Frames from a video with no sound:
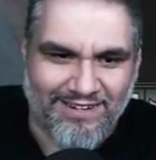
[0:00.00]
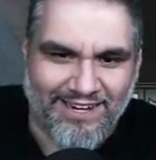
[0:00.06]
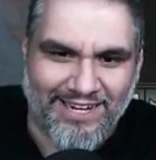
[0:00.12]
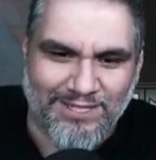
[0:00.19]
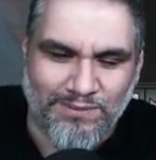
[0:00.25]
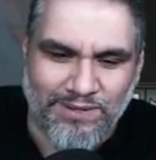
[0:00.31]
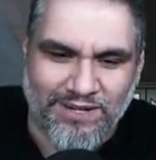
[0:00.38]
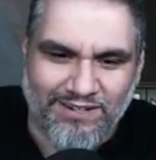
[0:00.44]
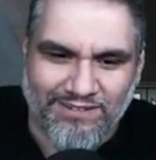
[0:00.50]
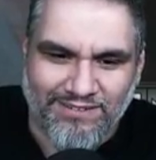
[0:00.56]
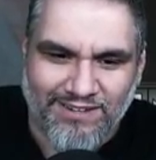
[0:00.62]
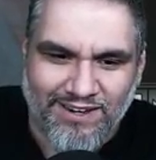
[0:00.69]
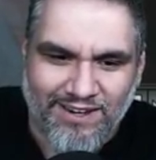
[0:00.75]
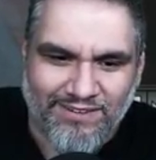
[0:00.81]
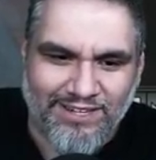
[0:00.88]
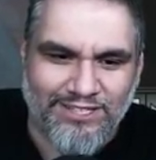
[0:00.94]
I guess Seems we can.
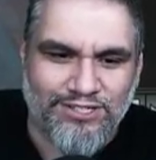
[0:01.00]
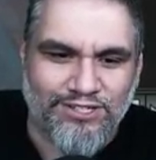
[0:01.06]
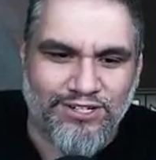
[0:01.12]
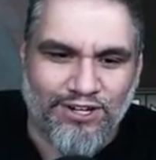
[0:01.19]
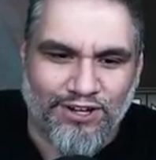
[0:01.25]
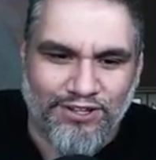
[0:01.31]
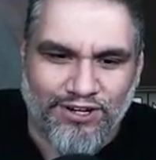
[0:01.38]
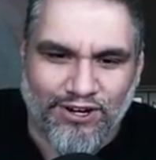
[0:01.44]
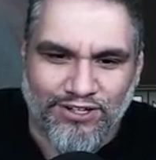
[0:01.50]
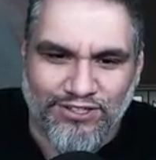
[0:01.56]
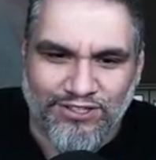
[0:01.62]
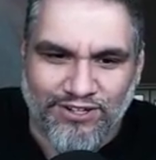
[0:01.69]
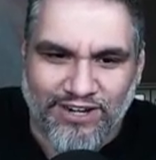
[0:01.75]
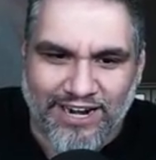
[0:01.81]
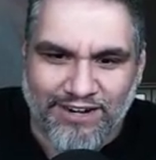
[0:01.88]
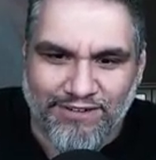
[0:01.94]
Better. Let's look at all the
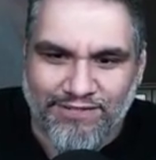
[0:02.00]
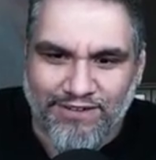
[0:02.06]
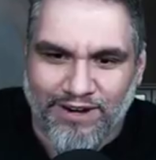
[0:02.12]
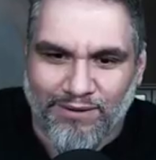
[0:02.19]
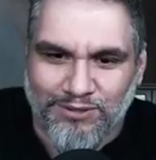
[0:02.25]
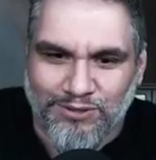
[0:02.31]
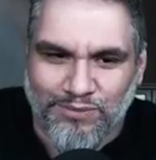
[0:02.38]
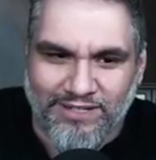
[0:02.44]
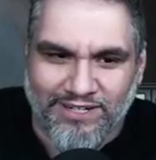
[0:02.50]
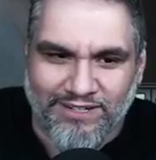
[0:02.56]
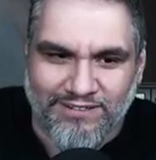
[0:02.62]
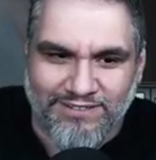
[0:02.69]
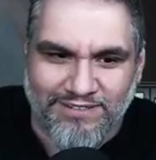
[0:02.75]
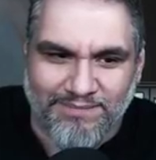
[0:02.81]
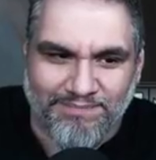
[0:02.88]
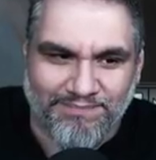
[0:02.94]
cards in our hand and figure out which one
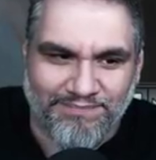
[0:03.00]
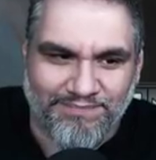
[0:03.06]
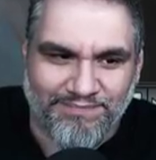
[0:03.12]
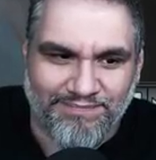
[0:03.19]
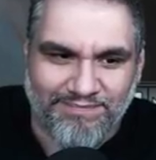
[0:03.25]
kills them.